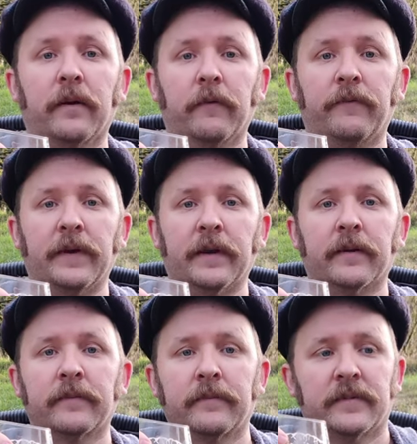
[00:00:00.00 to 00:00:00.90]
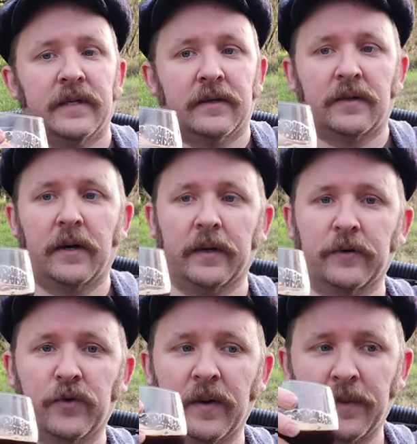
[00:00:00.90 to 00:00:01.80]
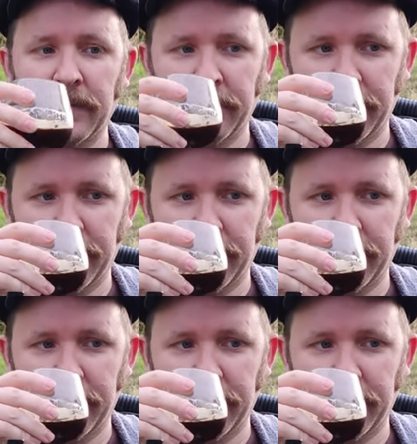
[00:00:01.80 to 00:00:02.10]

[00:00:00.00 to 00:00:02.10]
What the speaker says: Go figure. It's now starting to drip.